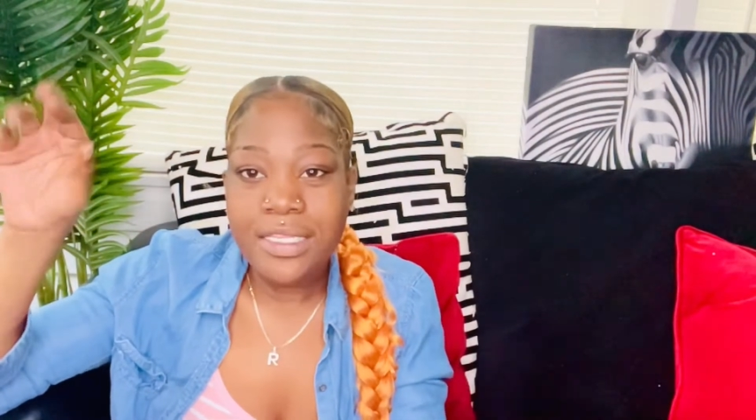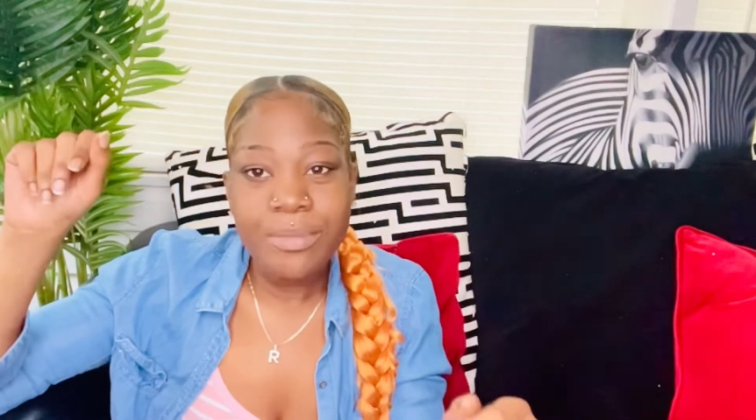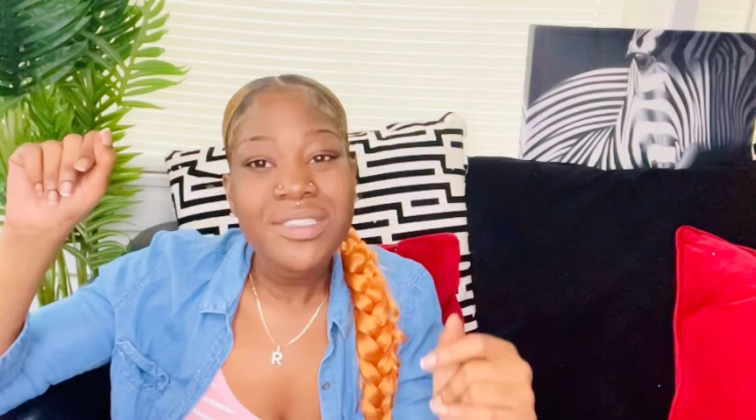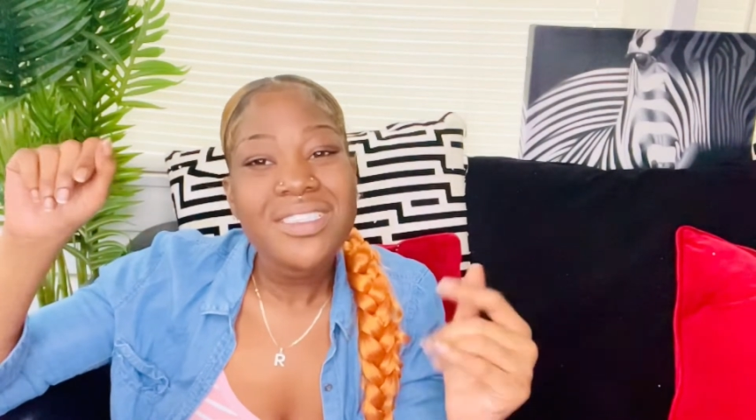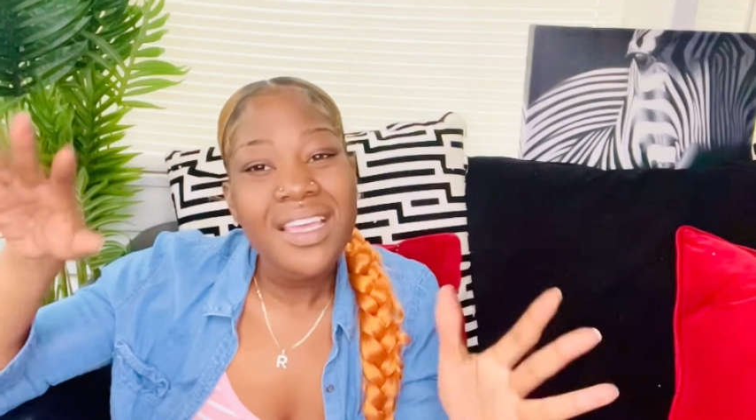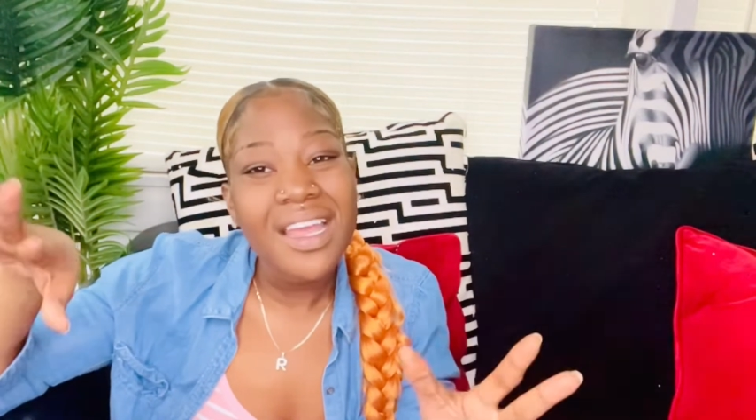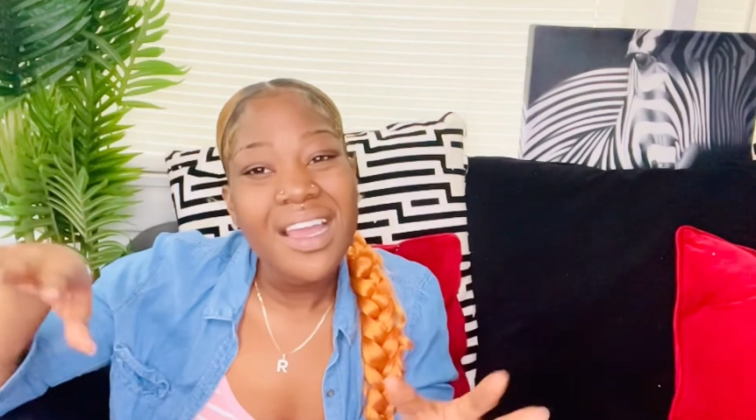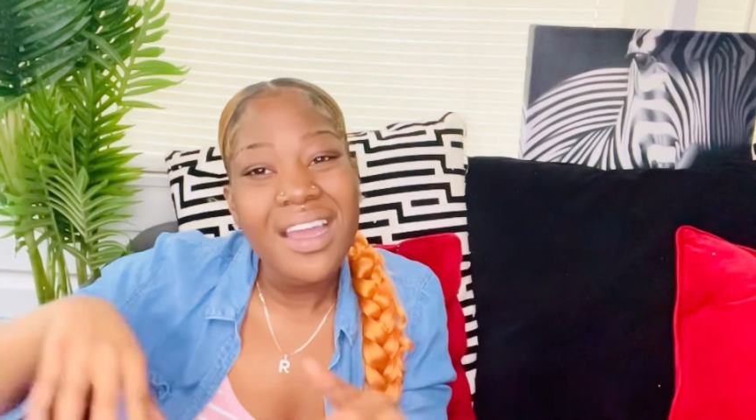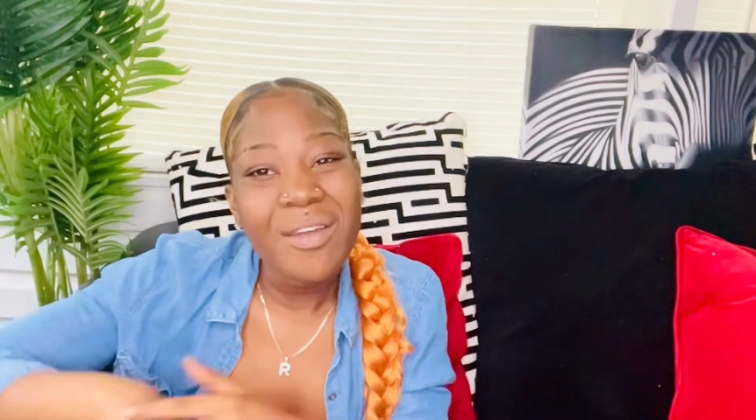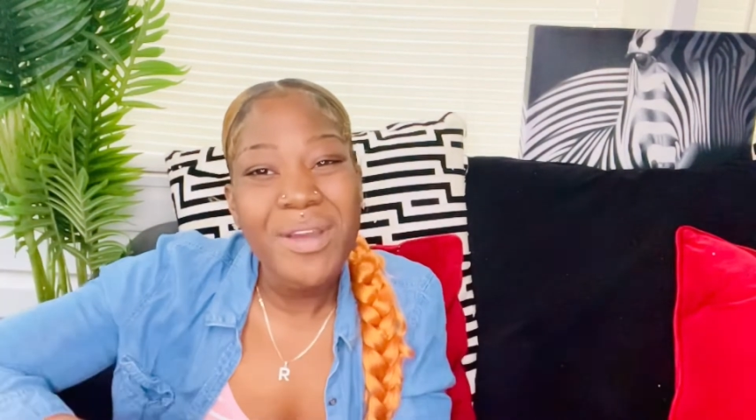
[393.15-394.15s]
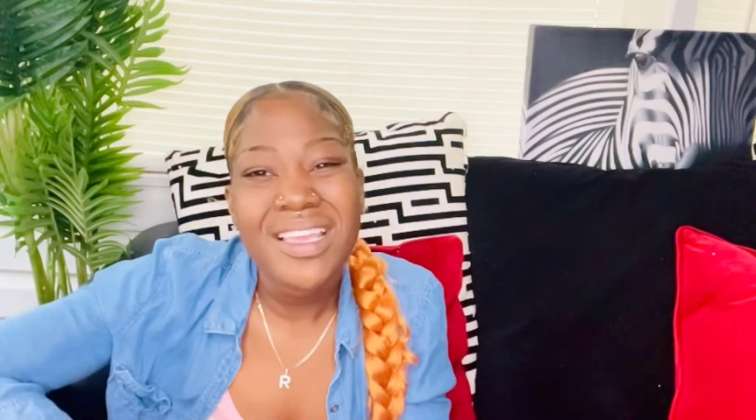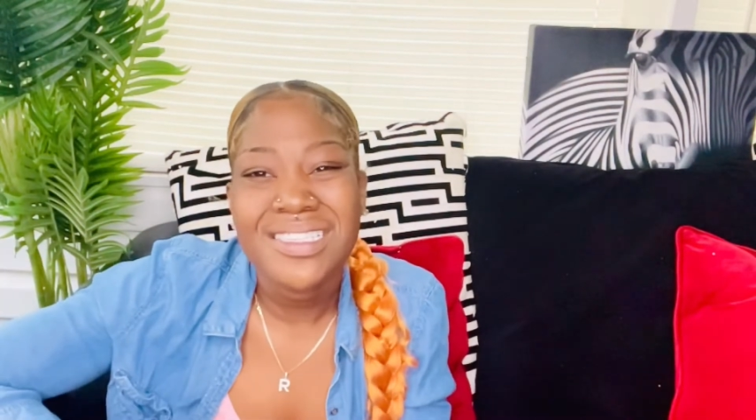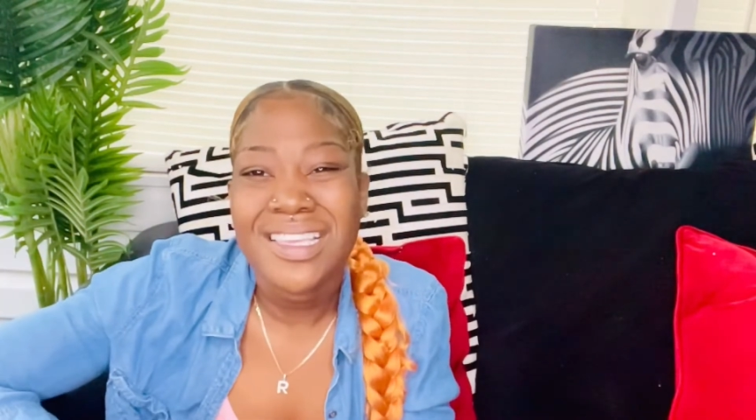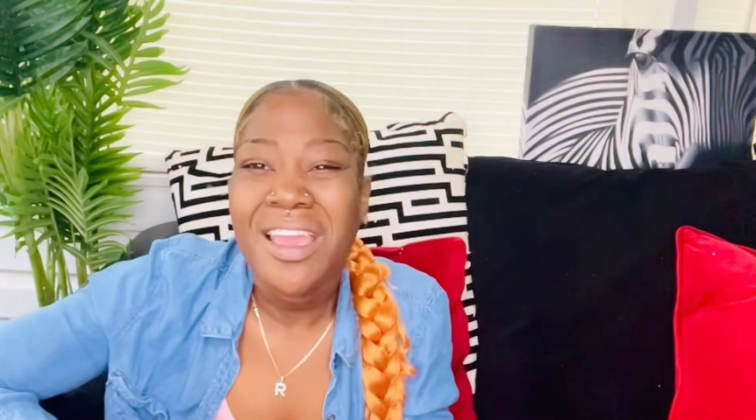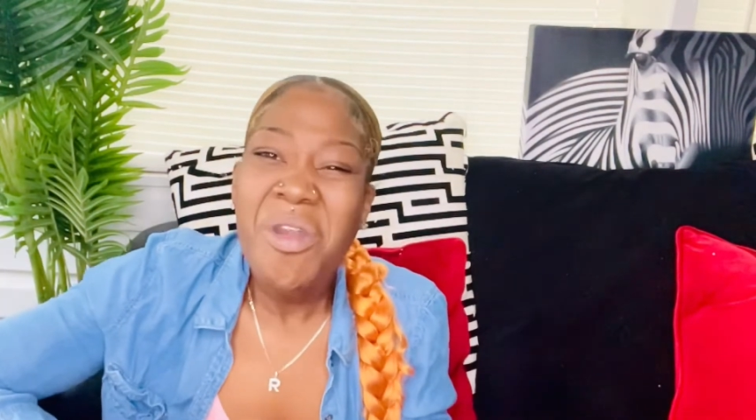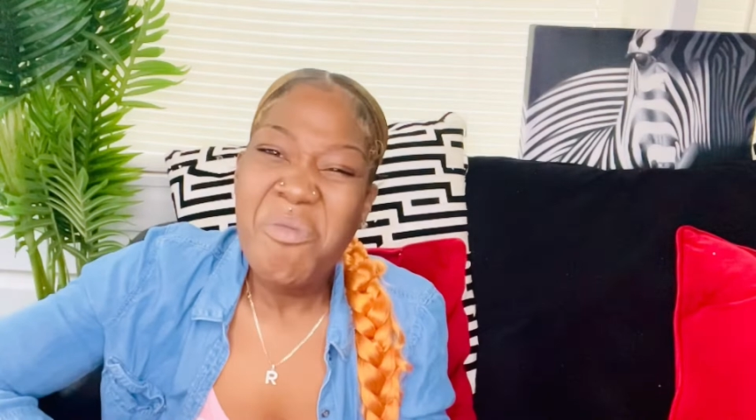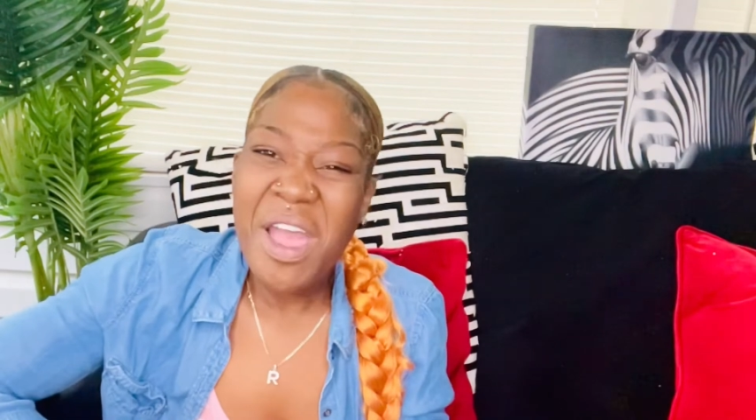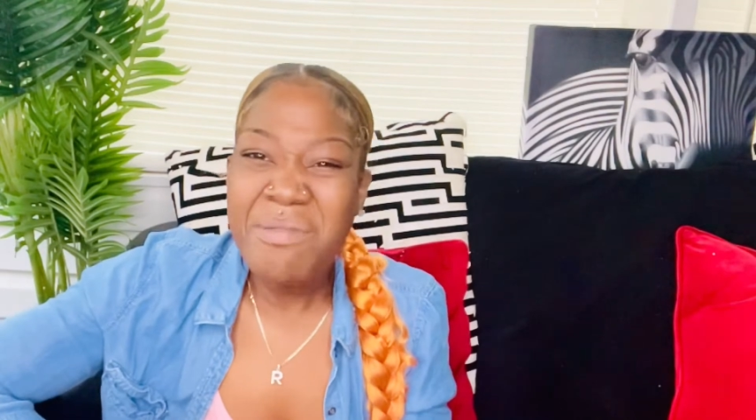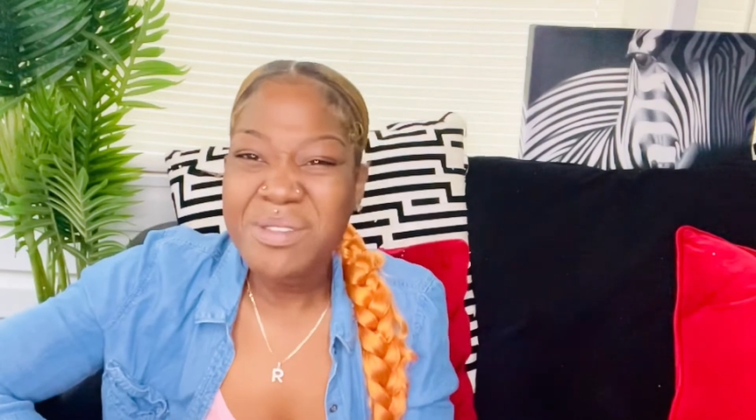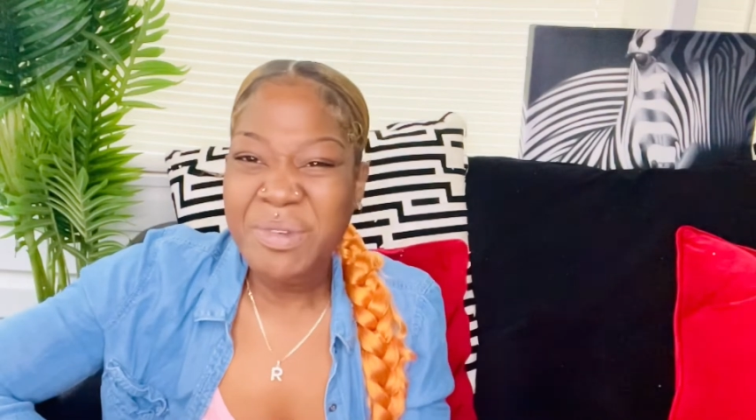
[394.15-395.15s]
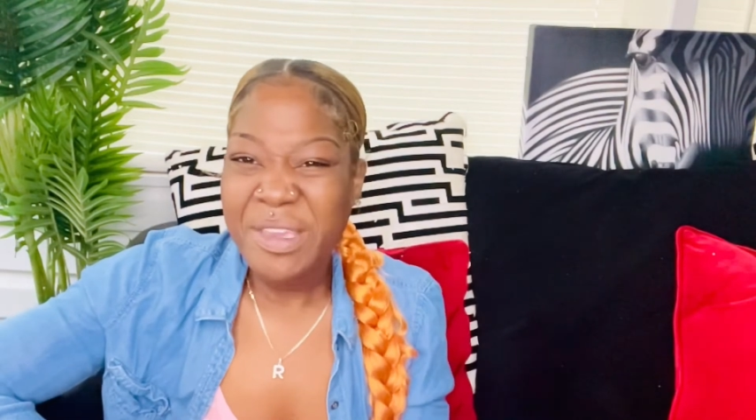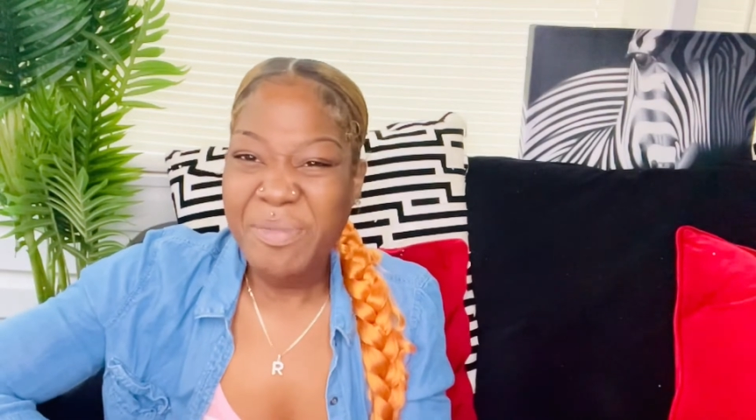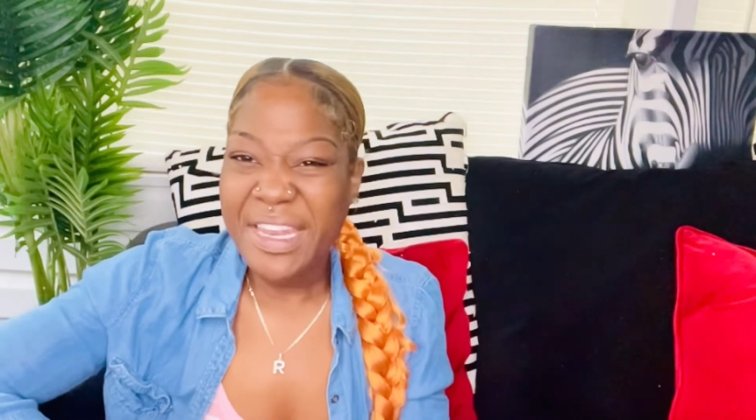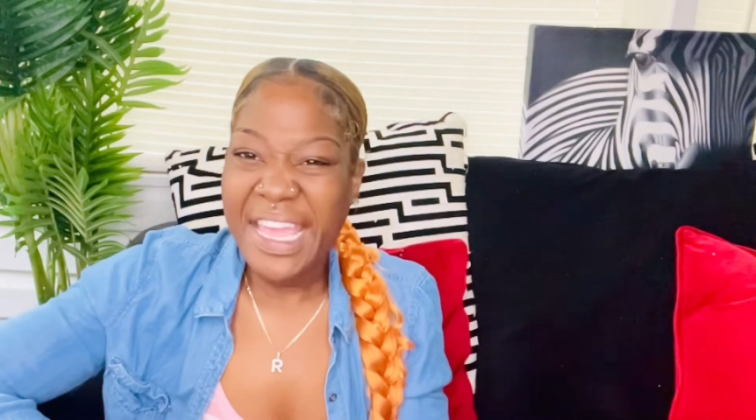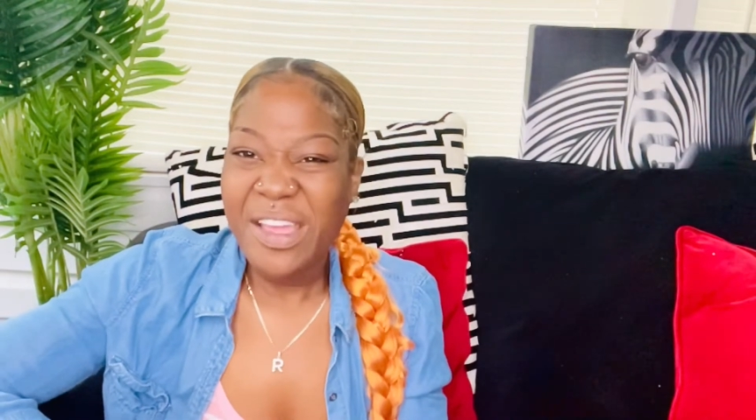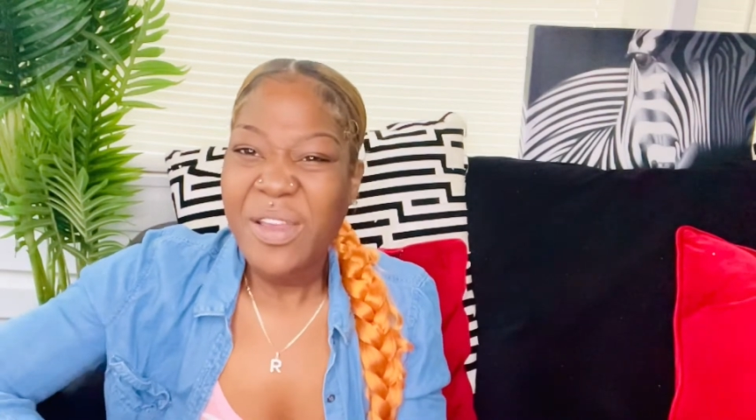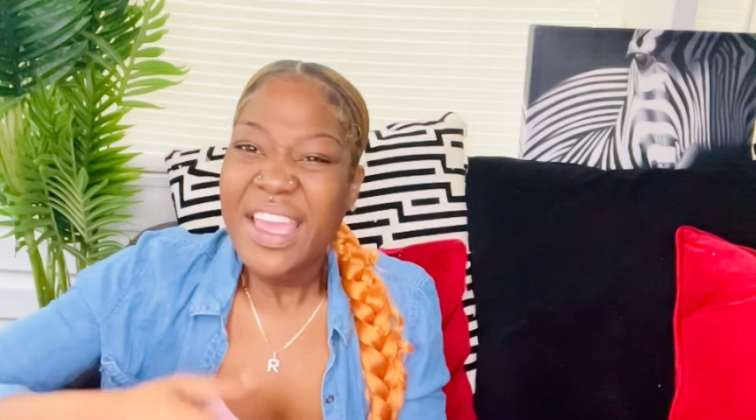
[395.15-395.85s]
Let me say that, because everybody keeps saying, rob is when you've been here.